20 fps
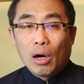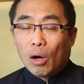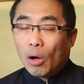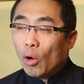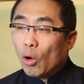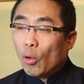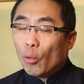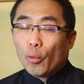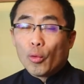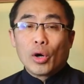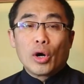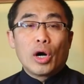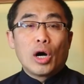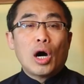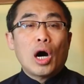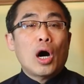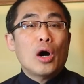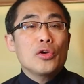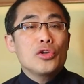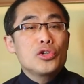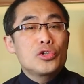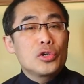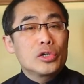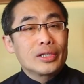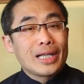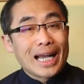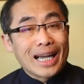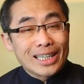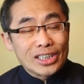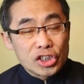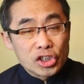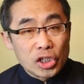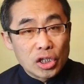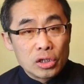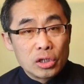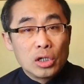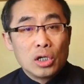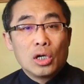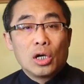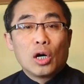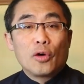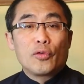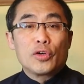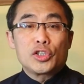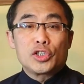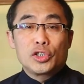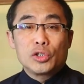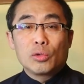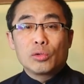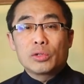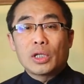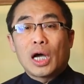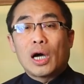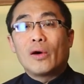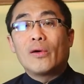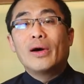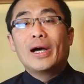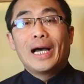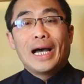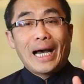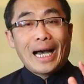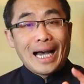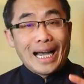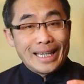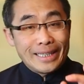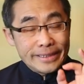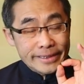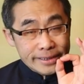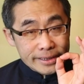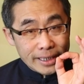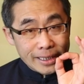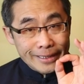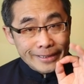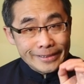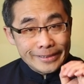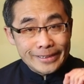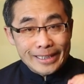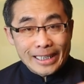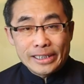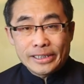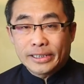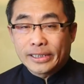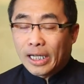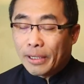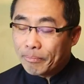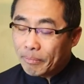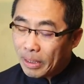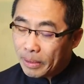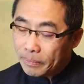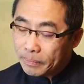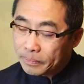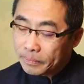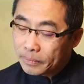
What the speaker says: overall introduction of Xiu Dao as a system.